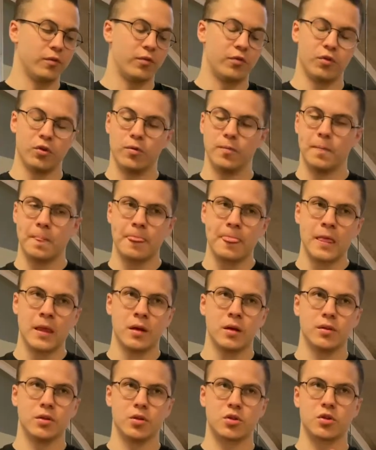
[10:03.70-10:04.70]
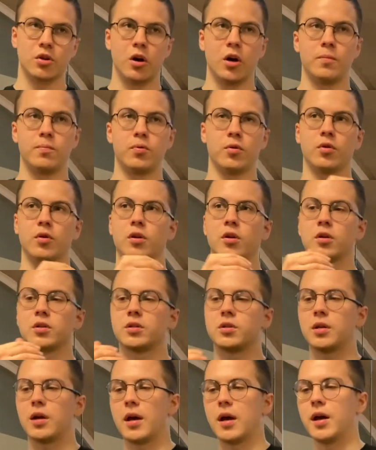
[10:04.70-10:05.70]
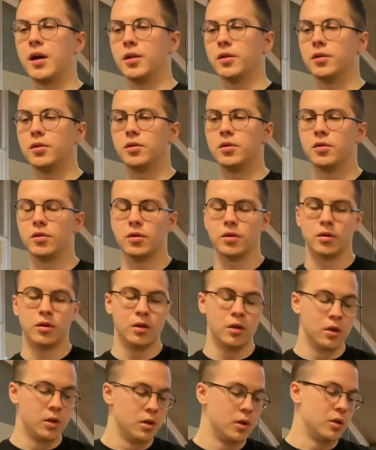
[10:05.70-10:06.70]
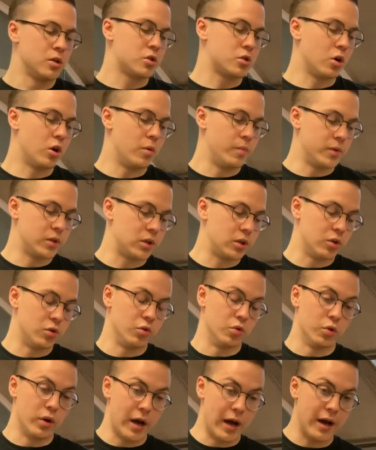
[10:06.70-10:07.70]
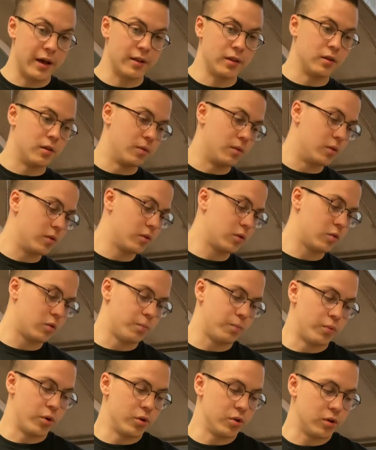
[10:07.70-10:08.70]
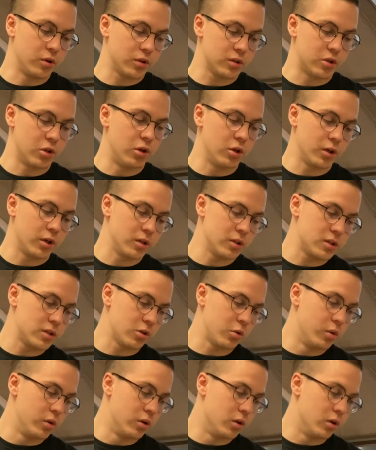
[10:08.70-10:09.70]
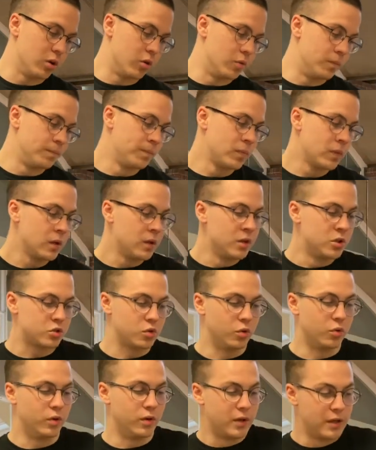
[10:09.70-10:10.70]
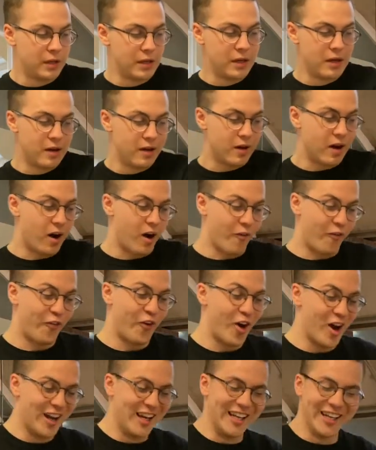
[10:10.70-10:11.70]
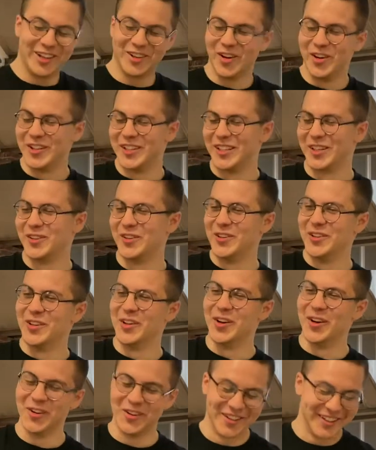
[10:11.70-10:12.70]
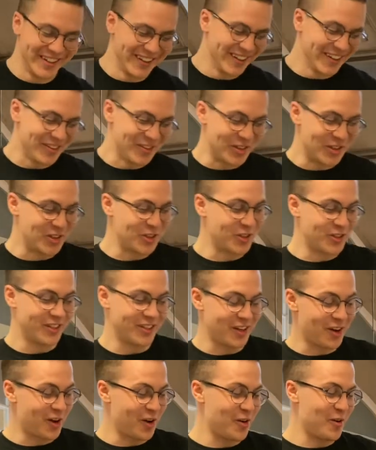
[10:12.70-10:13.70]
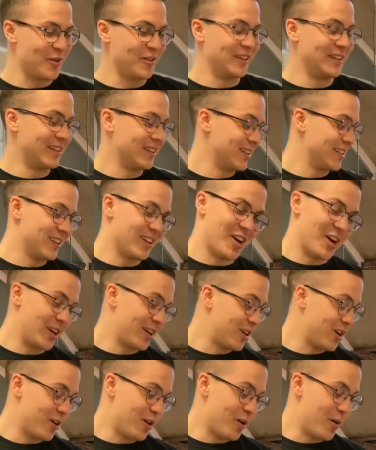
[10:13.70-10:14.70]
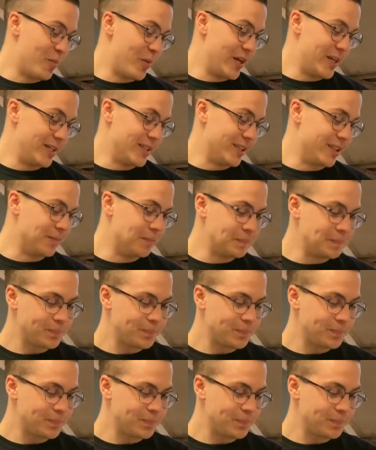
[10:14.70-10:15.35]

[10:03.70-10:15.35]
from the side products and the starting material and the product targets, the quinolone. So I finally got the quinolone, which is like amazing.